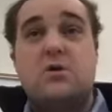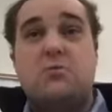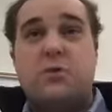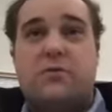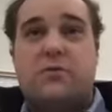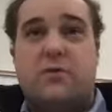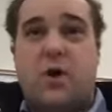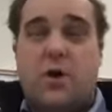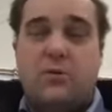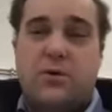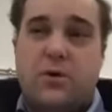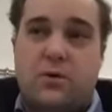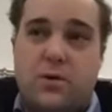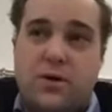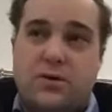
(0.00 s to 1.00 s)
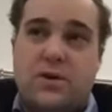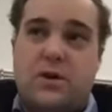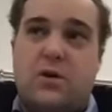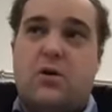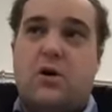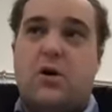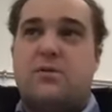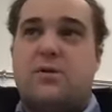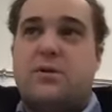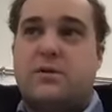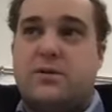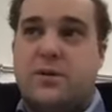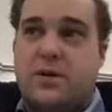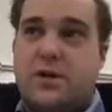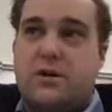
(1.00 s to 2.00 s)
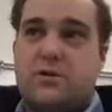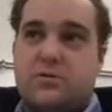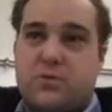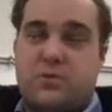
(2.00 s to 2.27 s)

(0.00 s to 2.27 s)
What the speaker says: over the years,